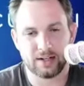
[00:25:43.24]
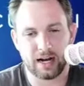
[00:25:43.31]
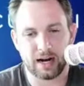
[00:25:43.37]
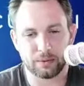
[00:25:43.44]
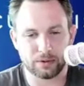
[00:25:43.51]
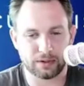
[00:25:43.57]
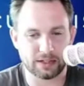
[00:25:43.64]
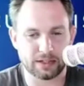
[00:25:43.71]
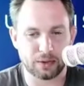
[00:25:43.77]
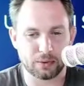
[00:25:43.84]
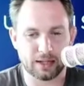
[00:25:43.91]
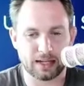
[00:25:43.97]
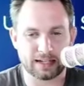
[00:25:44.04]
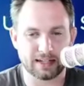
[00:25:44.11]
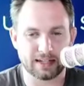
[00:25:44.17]
I really don't
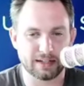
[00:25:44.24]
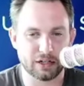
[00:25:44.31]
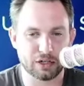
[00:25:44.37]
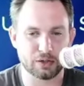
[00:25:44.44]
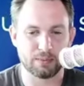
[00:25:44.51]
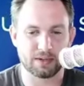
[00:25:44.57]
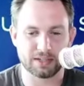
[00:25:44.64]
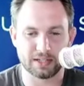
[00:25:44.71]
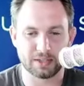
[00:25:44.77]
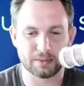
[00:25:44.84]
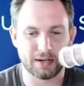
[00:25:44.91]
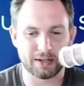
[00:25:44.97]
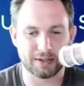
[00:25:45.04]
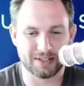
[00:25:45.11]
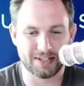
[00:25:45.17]
like contingent business
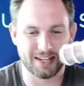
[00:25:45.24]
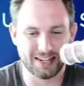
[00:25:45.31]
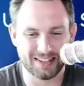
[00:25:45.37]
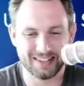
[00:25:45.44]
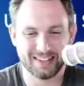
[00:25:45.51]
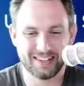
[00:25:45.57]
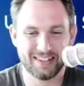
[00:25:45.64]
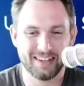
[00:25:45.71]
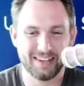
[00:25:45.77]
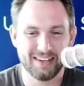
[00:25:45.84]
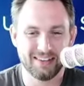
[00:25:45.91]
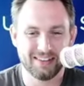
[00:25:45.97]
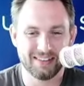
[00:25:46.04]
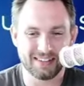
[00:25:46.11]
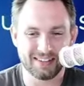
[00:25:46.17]
models.
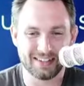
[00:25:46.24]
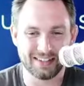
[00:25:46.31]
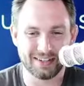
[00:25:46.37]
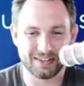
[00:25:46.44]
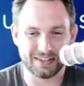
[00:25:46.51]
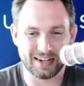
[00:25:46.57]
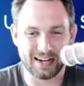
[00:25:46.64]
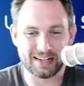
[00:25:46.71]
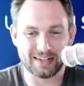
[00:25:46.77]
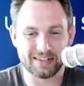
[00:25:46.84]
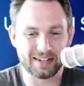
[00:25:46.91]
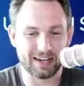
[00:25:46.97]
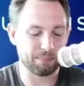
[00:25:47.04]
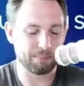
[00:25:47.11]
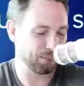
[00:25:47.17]
You're
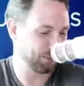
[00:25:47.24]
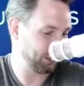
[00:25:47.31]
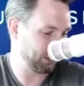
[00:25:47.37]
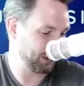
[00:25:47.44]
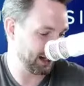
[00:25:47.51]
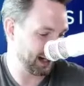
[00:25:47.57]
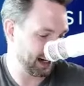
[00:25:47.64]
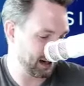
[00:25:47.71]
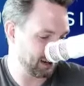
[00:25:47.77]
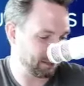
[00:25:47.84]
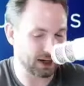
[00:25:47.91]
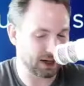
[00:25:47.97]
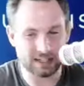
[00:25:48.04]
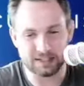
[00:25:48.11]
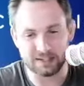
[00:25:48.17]
not pulling in any
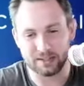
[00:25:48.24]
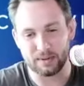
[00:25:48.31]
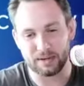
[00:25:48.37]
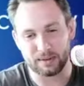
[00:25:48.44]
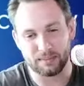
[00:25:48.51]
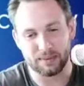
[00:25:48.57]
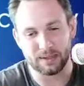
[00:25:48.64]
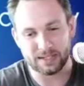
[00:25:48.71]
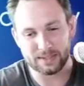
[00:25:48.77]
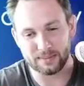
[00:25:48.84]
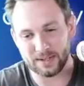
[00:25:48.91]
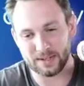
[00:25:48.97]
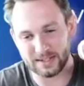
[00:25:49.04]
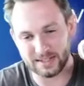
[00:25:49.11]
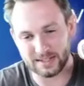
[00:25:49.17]
money until you make a
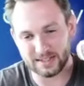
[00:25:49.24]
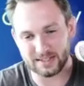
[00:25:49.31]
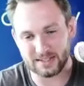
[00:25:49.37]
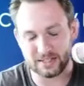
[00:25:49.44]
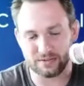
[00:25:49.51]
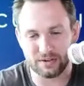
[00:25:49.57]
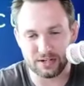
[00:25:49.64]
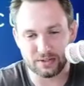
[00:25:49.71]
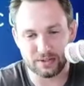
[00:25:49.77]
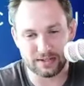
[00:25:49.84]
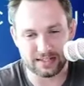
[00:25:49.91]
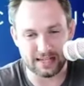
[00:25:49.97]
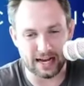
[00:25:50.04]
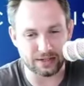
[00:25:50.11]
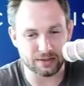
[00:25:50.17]
placement. It's very
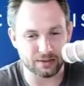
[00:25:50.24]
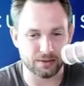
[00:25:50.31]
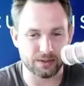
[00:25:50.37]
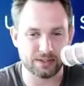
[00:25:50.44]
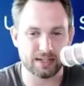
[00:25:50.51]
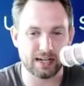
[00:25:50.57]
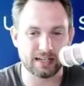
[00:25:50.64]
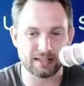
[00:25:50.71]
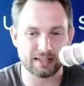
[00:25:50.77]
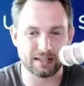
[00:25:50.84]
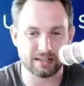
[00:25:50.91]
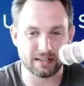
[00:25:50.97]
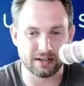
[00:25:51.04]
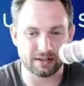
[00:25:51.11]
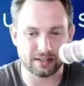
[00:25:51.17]
transactional. It's not
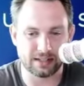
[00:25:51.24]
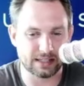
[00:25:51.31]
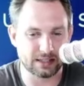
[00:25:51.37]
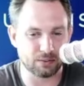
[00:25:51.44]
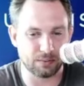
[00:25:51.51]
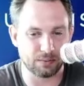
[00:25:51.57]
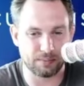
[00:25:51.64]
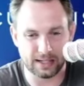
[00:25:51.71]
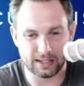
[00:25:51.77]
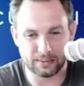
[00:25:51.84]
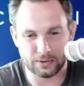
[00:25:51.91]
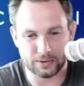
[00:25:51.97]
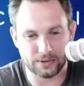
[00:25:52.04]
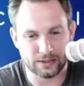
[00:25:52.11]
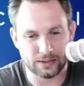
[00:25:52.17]
necessarily as
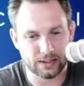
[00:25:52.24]
repeatable.